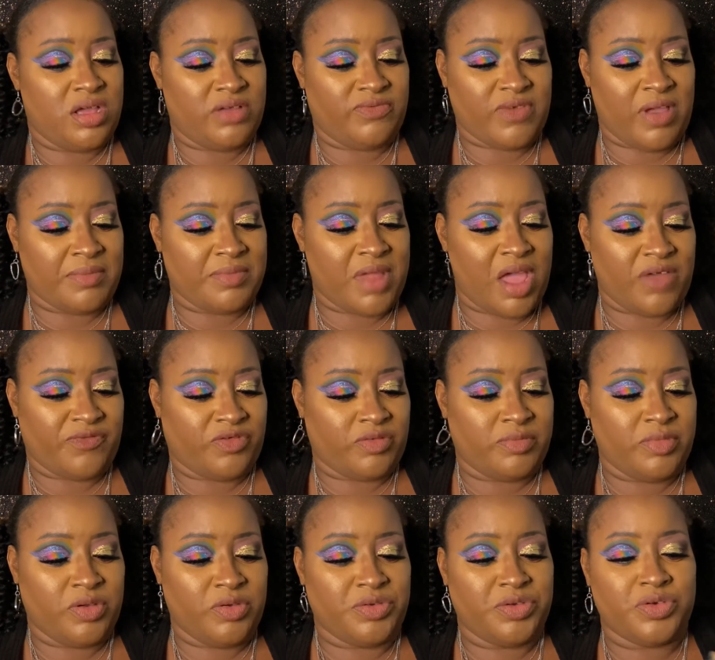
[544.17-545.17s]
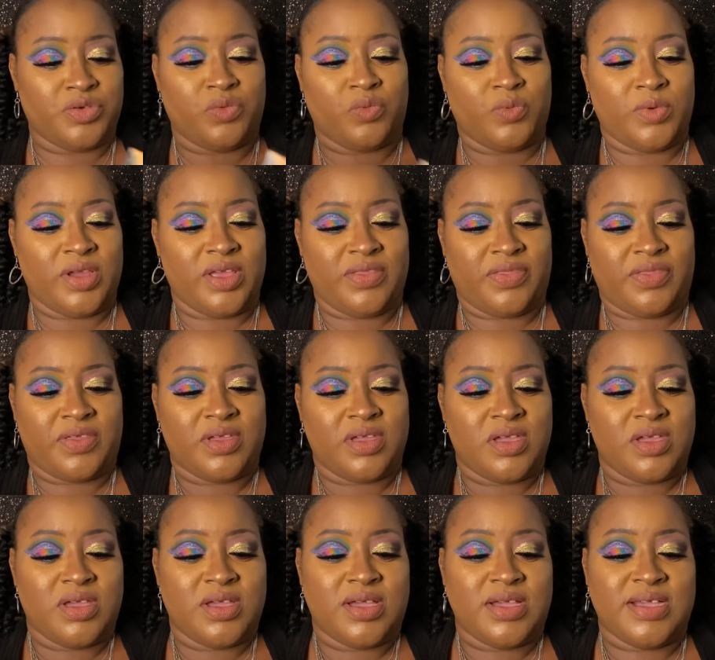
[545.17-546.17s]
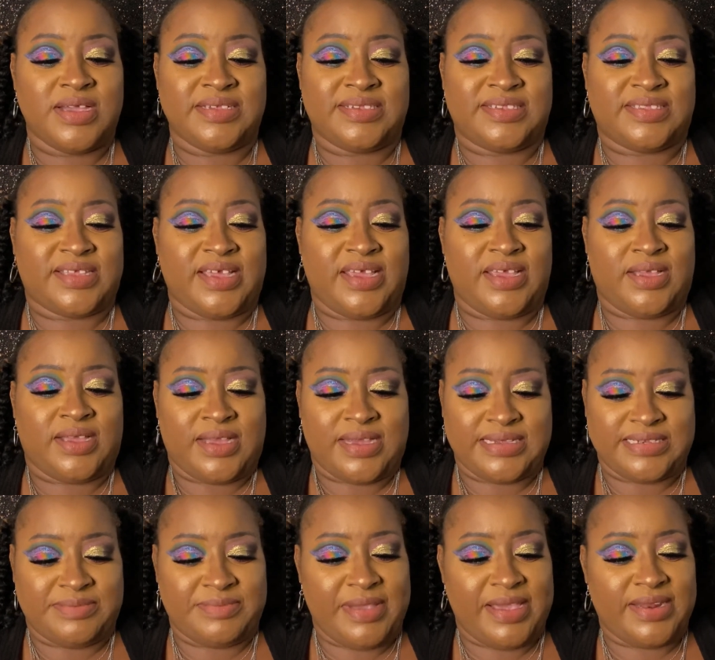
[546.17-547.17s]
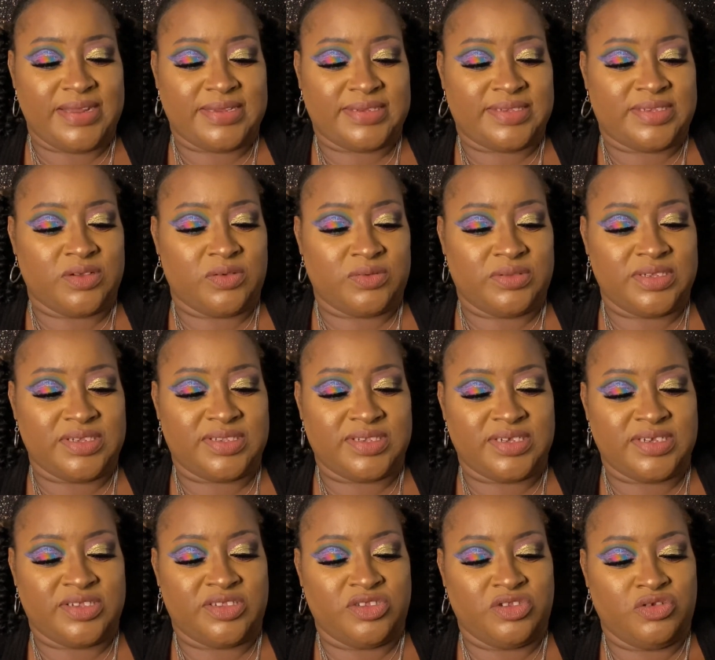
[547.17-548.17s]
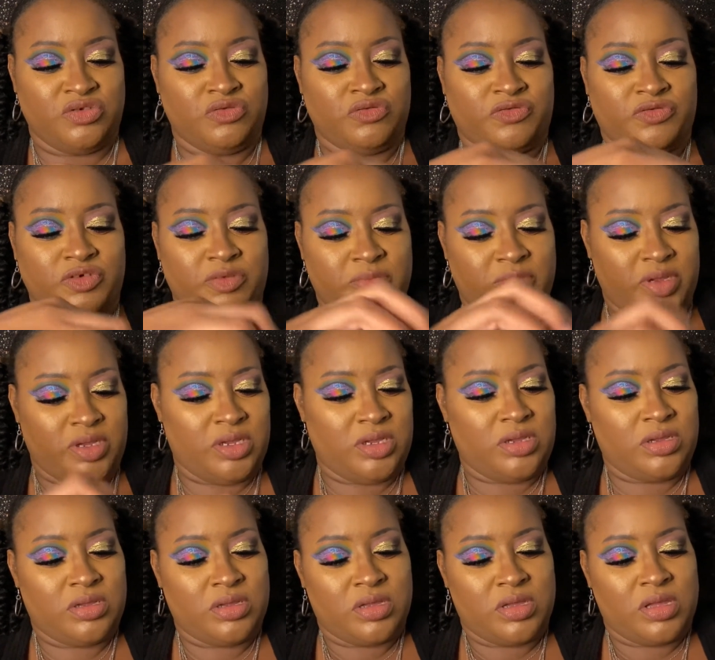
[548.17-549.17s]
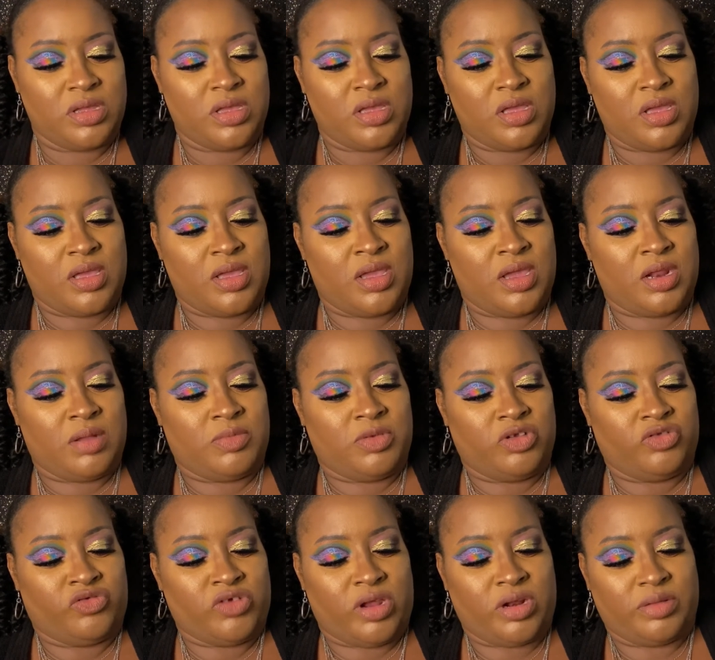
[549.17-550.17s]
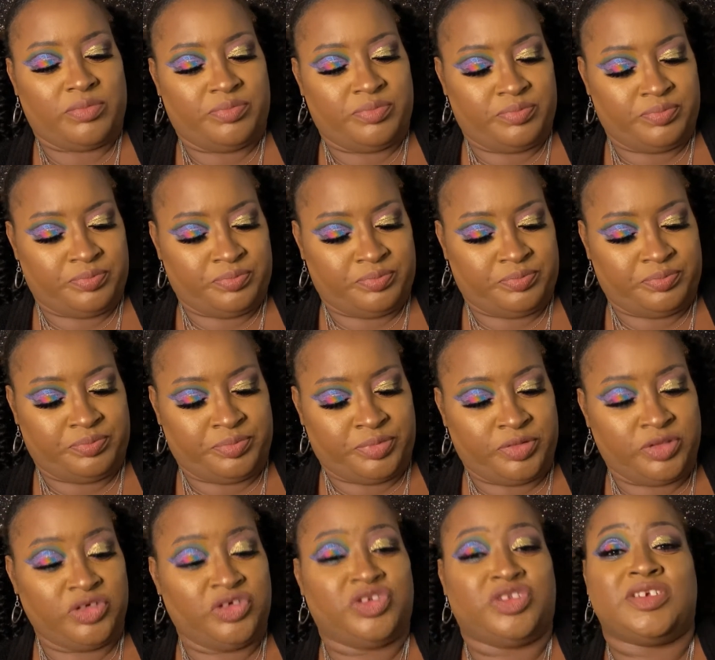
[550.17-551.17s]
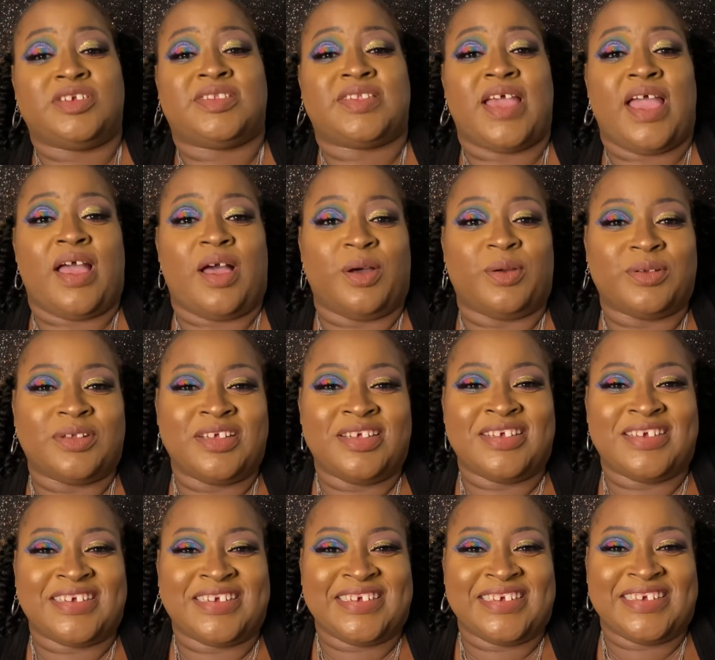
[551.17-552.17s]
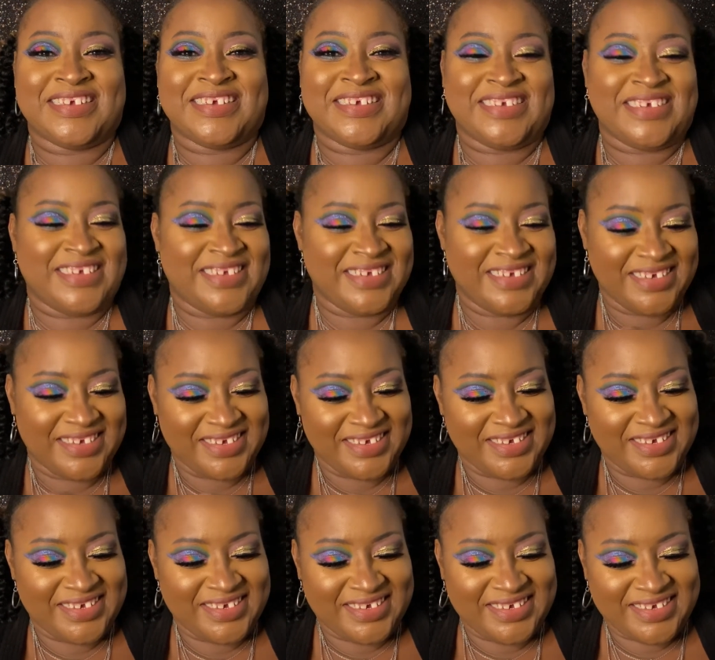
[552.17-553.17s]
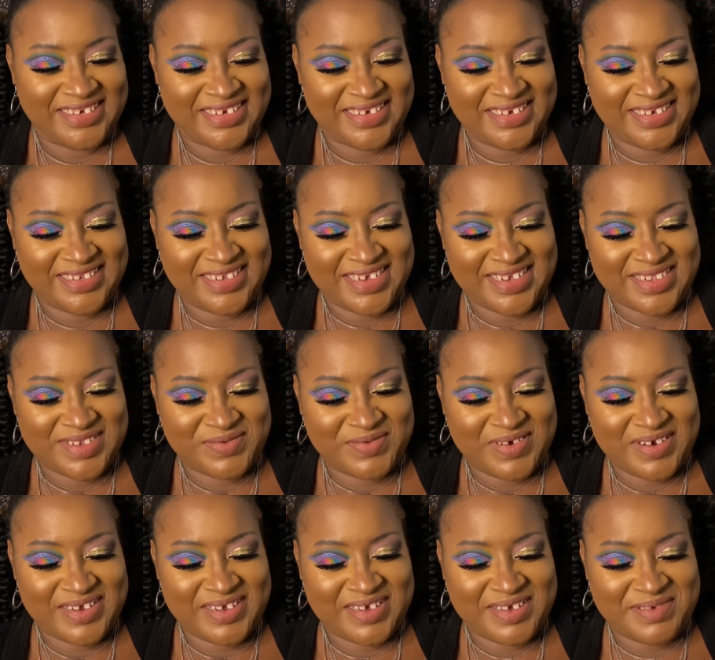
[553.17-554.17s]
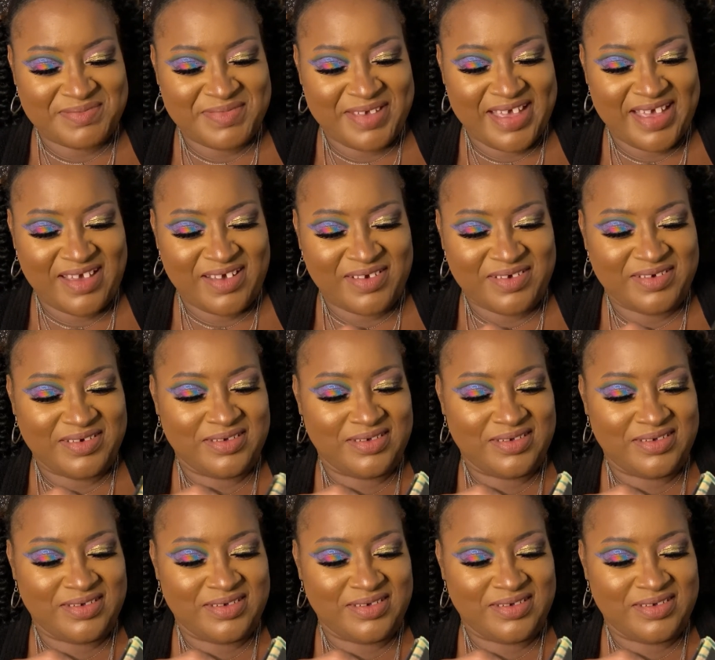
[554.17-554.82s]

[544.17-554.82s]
I'm not familiar with Estate Cosmetics, so this is new for me, and I'm gonna try to push this out. It doesn't want to come out.